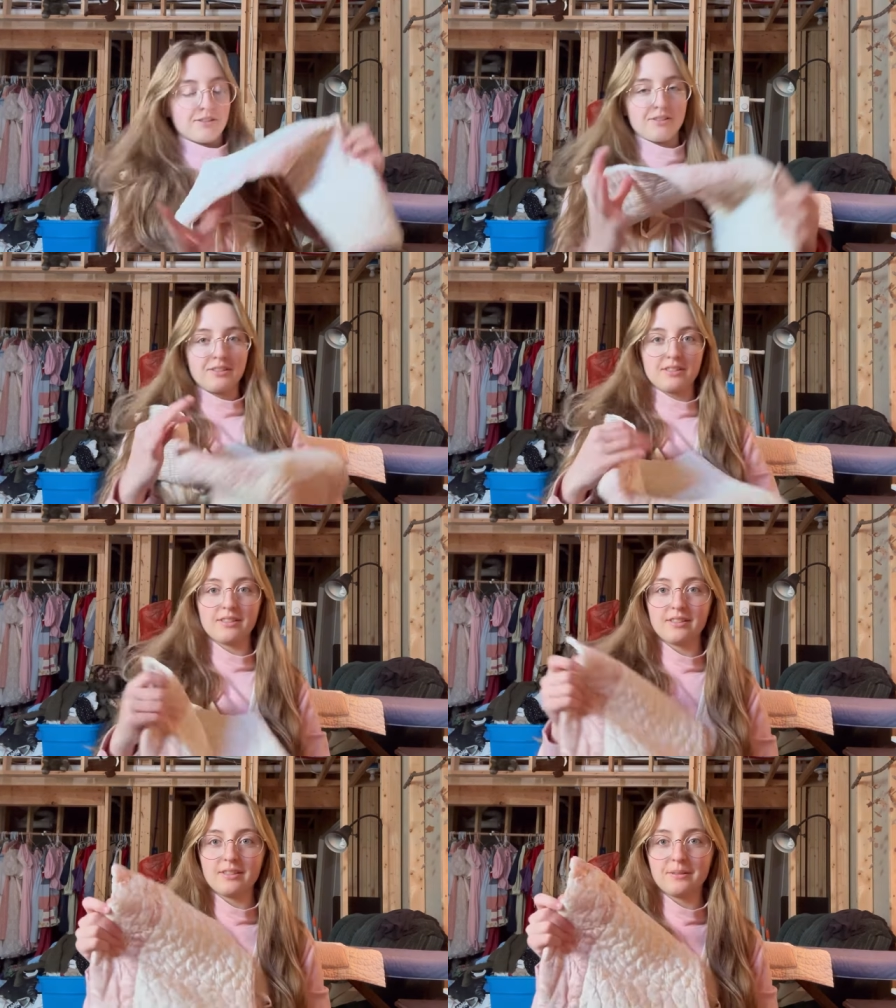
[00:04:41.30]
is
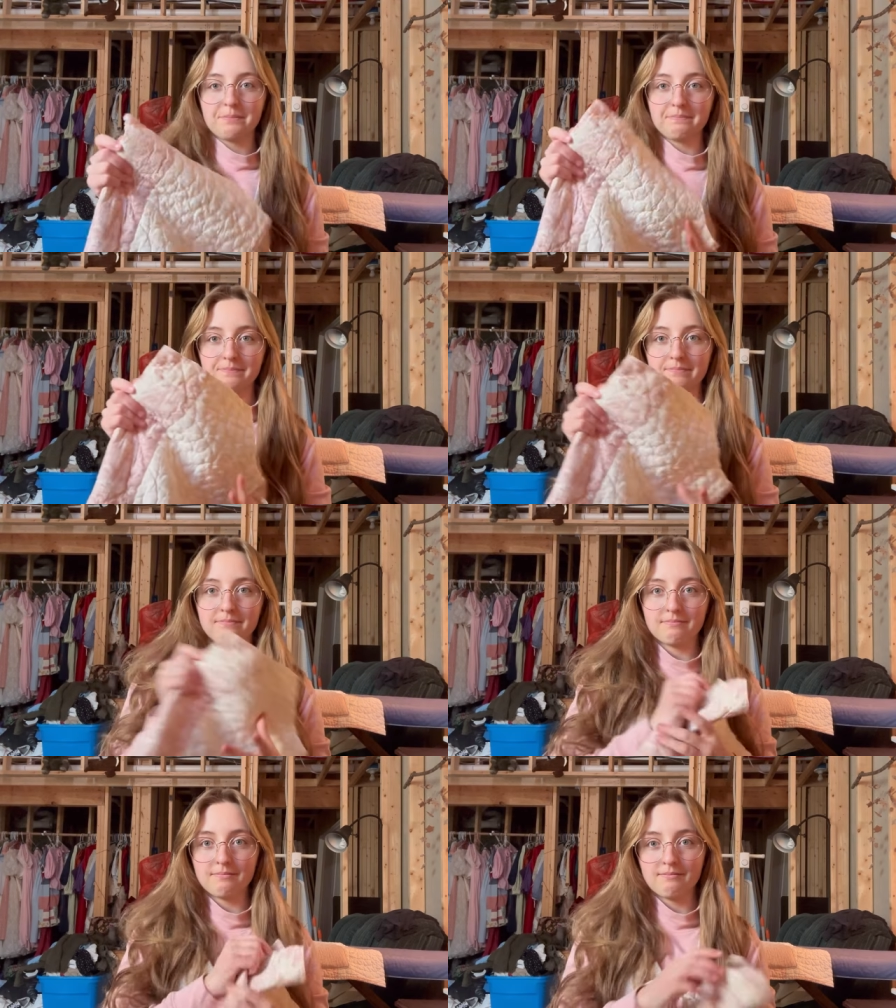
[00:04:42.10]
just
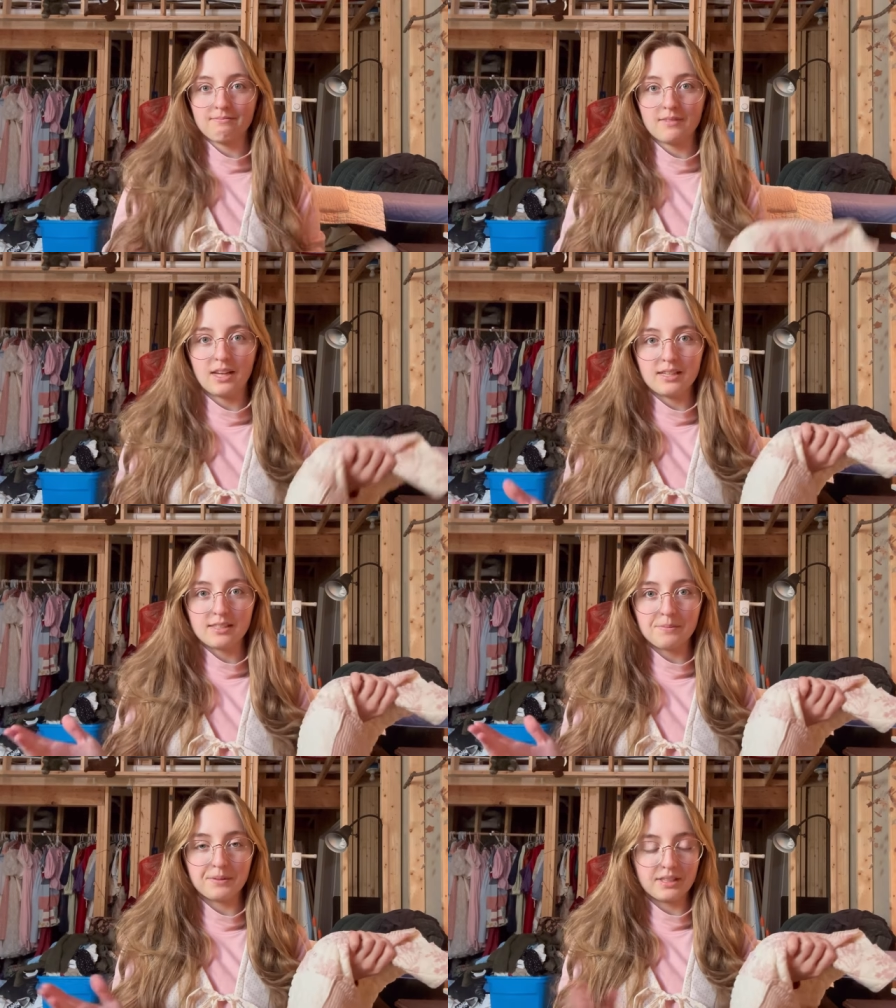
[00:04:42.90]

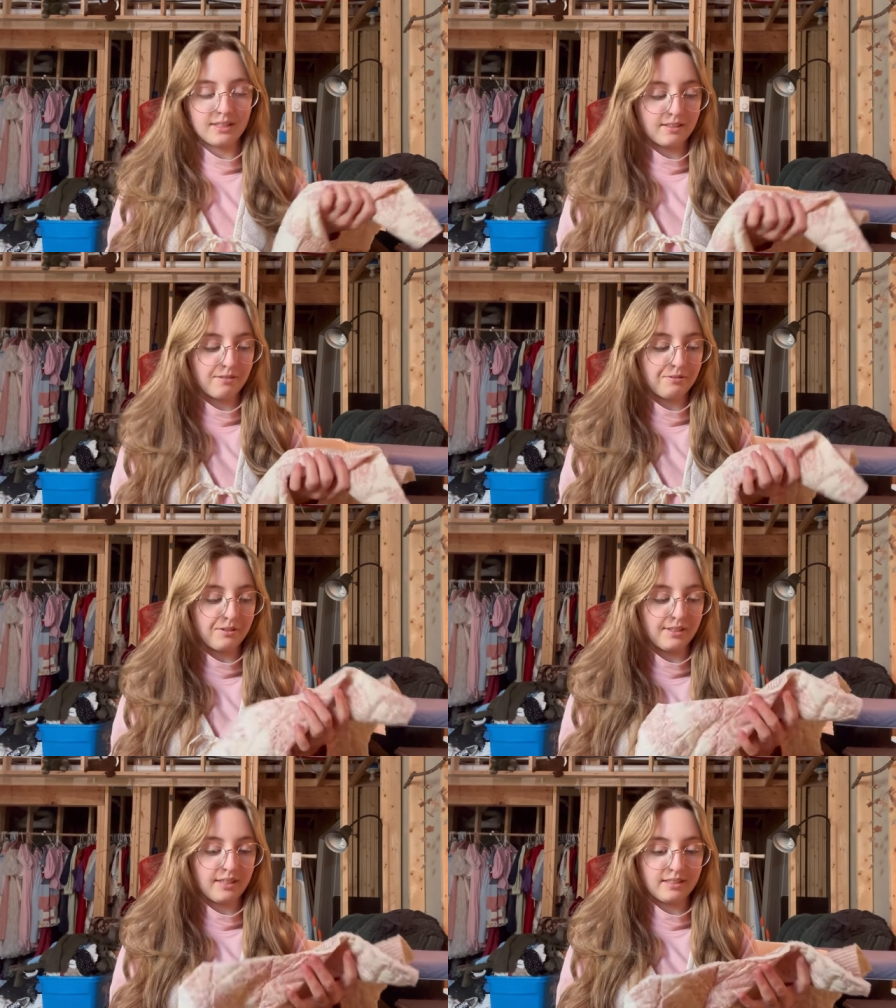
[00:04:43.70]
assembling a few
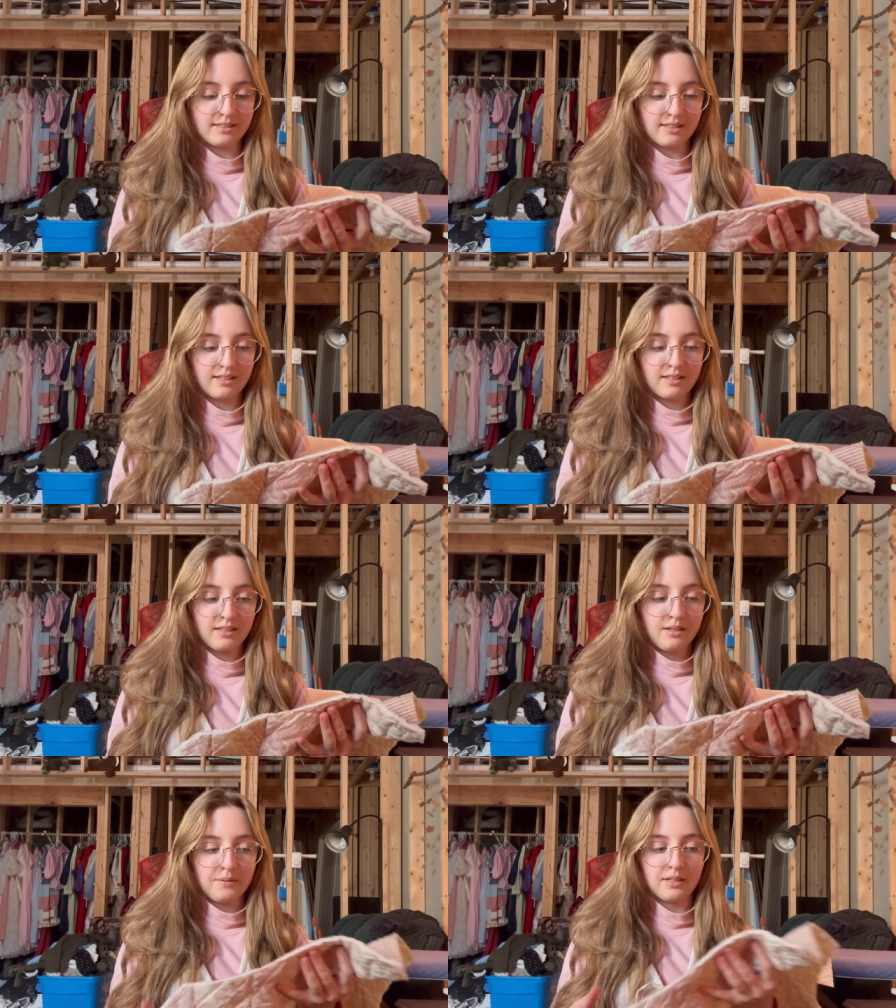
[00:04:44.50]
things
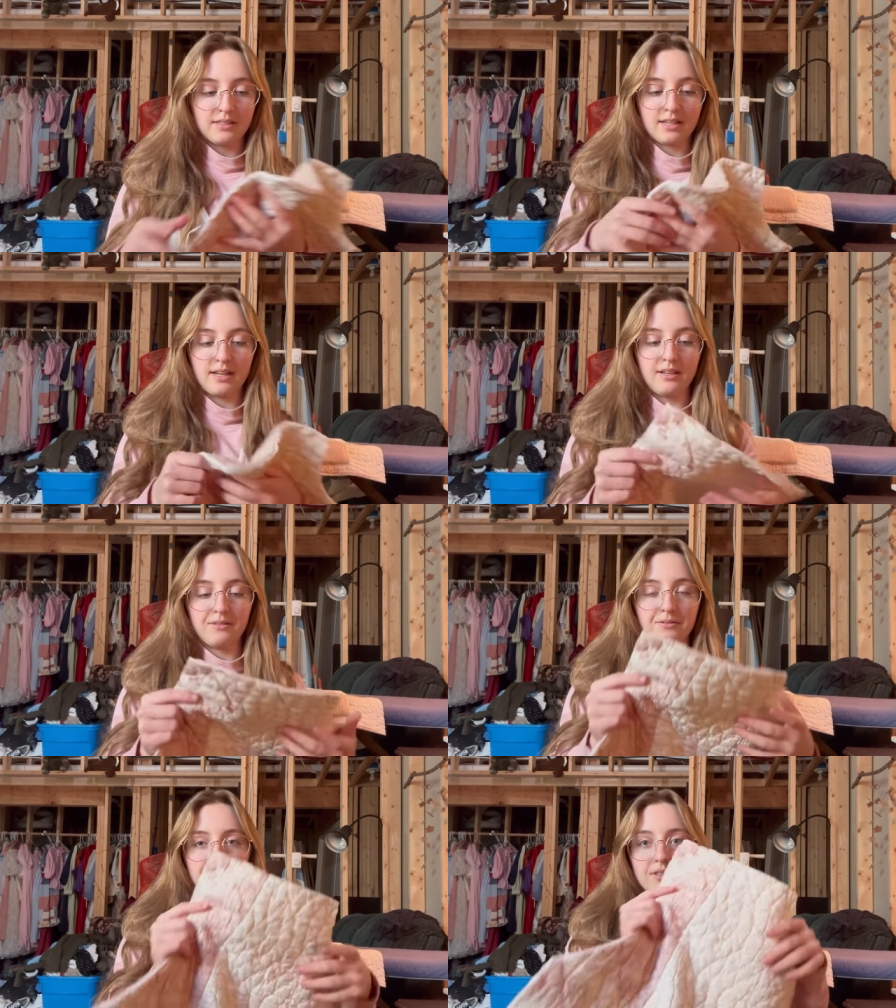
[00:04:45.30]
because I
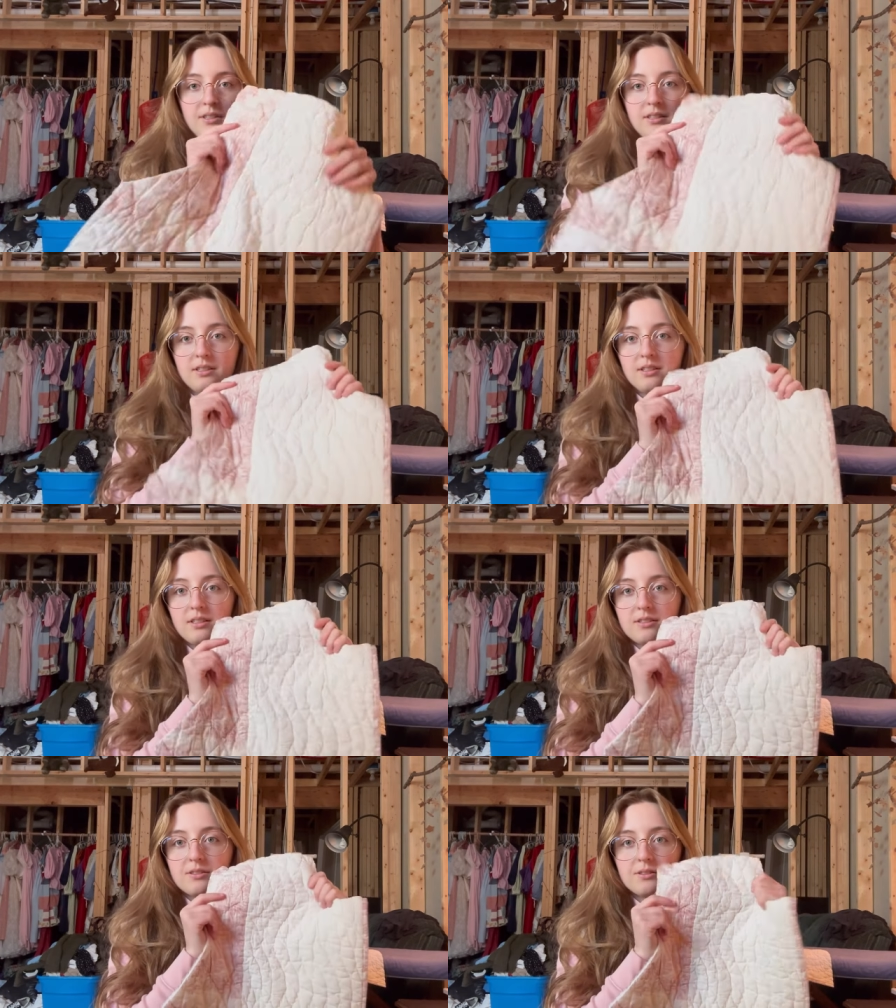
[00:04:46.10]
have
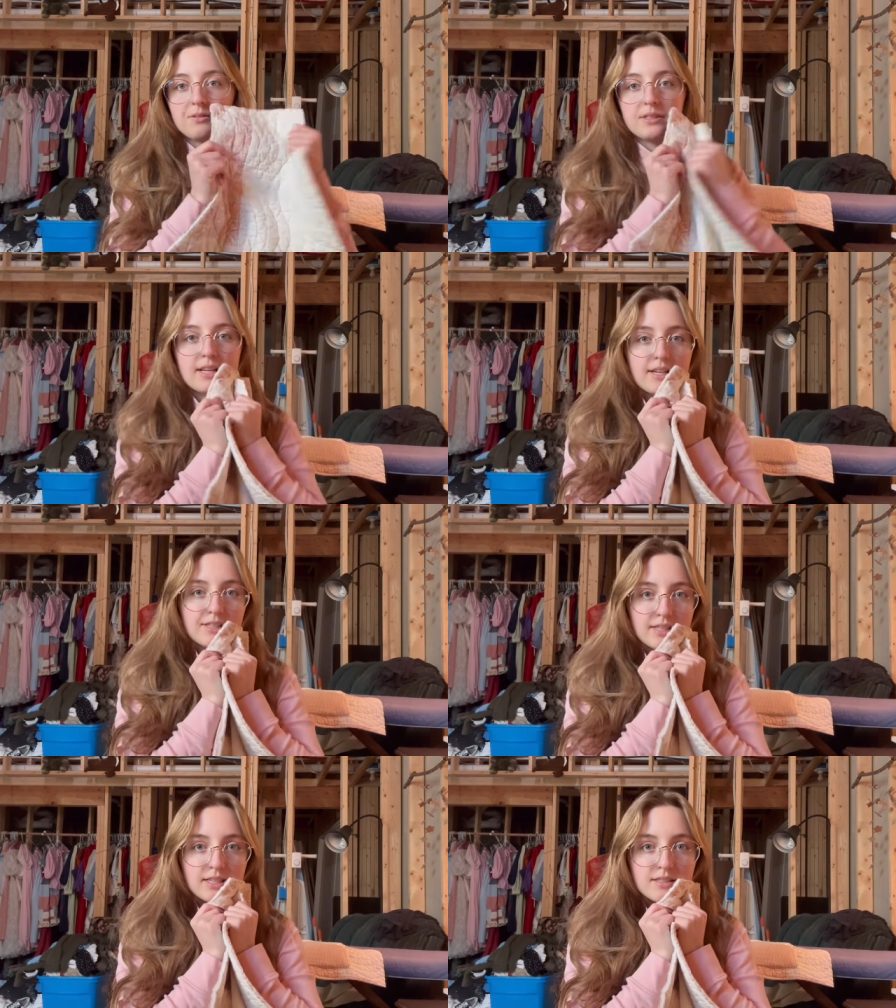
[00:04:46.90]
to
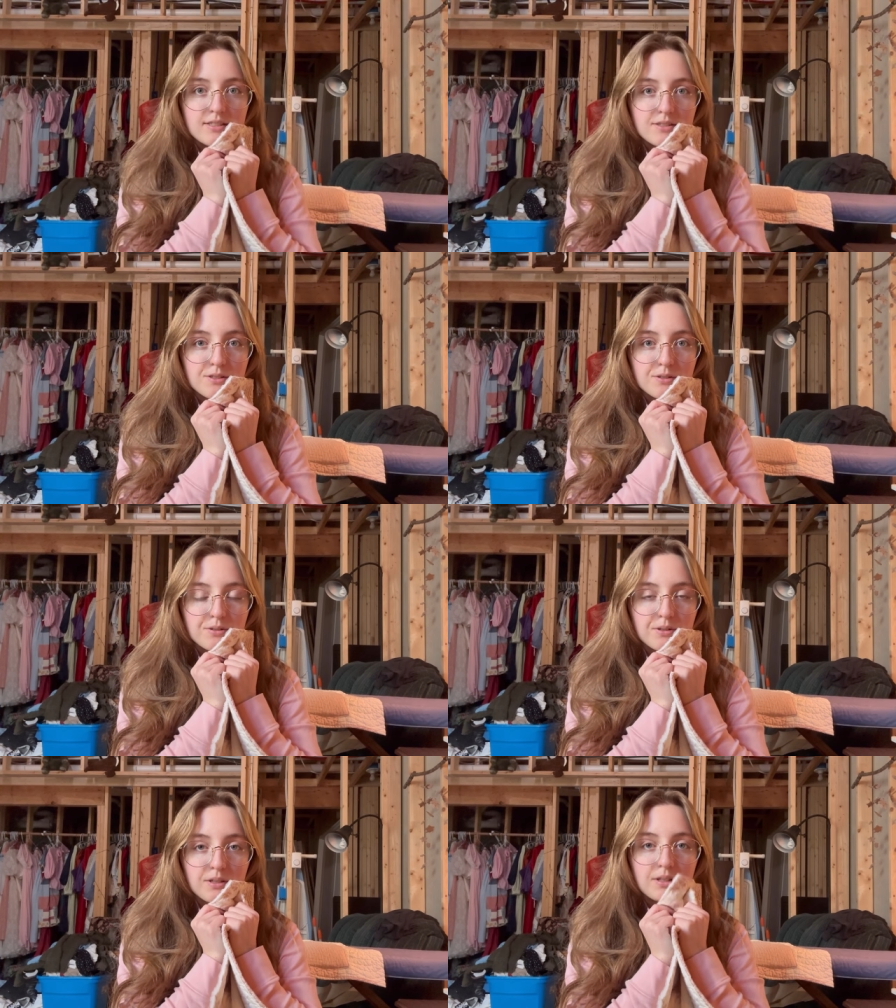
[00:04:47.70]
attach these
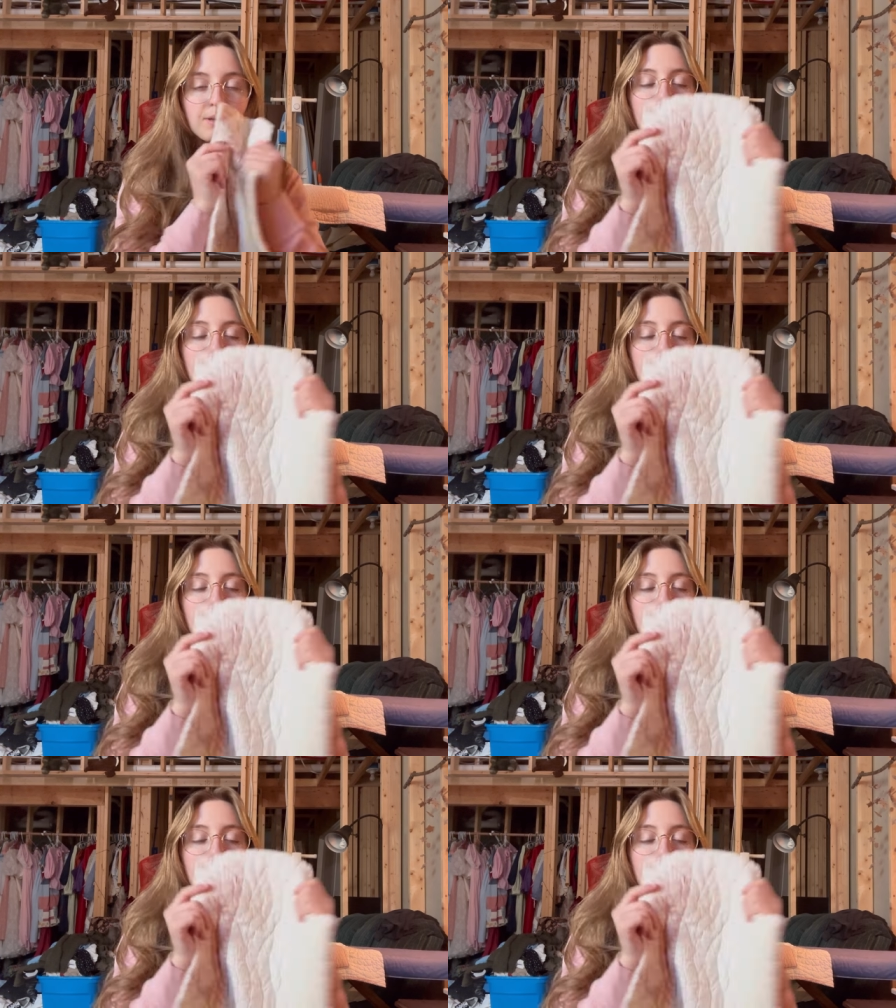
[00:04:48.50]
to the